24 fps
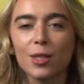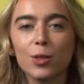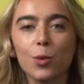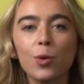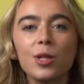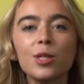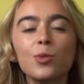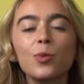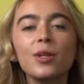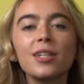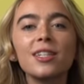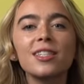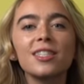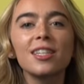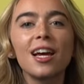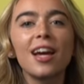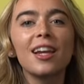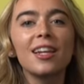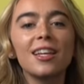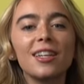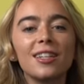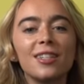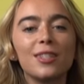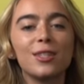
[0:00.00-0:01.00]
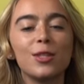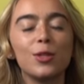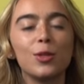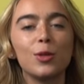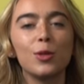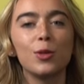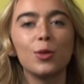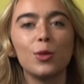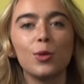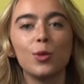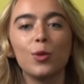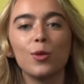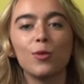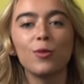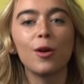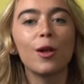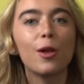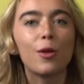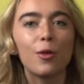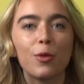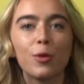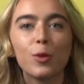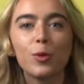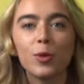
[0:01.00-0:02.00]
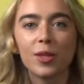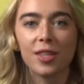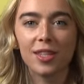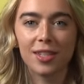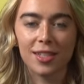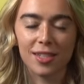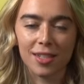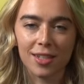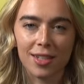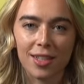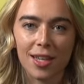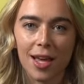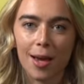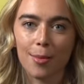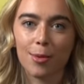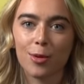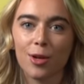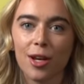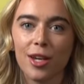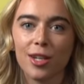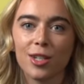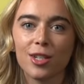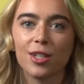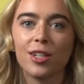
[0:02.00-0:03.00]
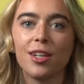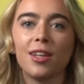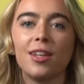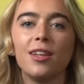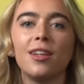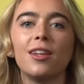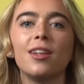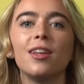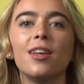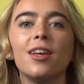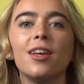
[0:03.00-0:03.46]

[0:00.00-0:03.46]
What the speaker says: So once we decided to follow through with this collaboration,